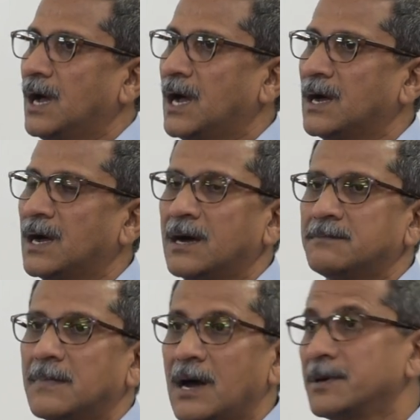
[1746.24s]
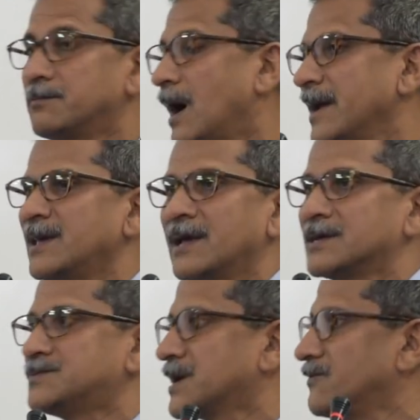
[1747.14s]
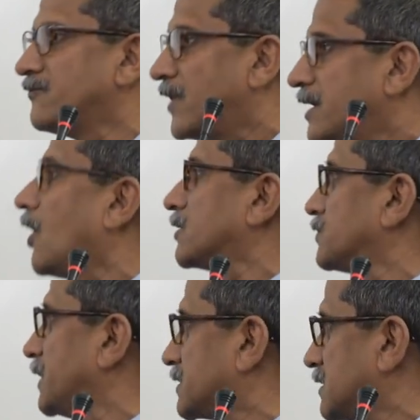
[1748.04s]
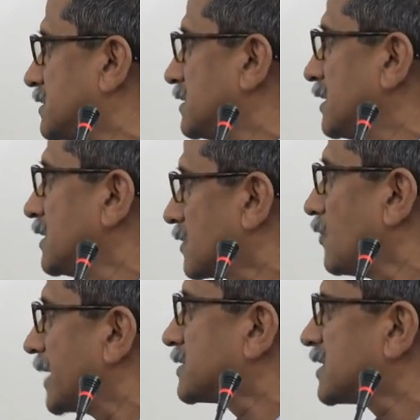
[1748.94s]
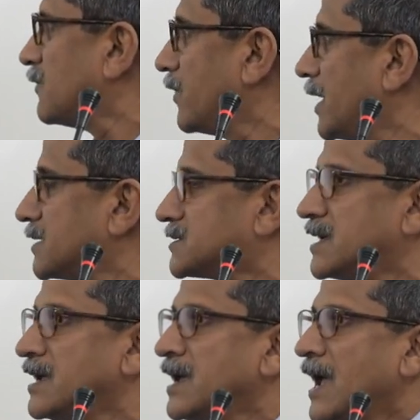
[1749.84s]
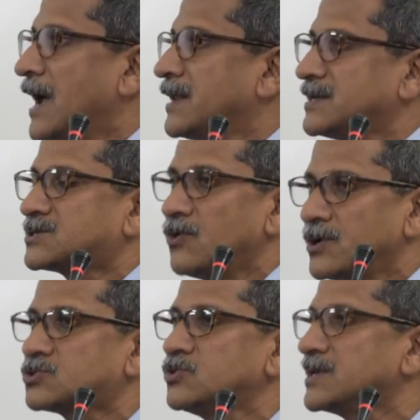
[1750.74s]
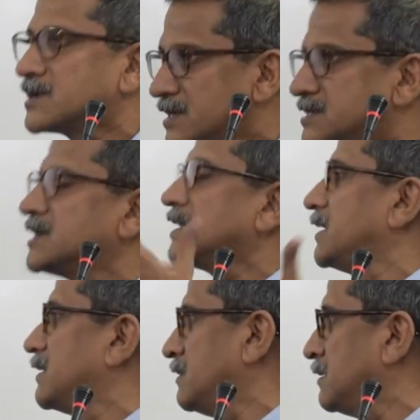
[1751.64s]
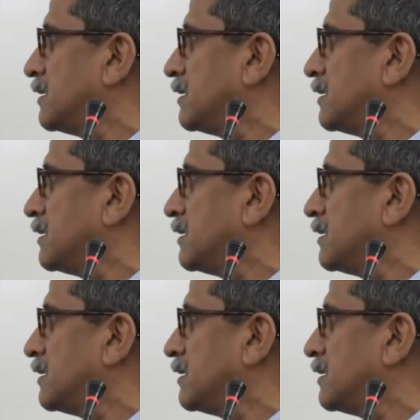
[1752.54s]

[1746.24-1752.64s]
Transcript: Um, I mean, mining has become very automated in quite some ways, and it's going to increasingly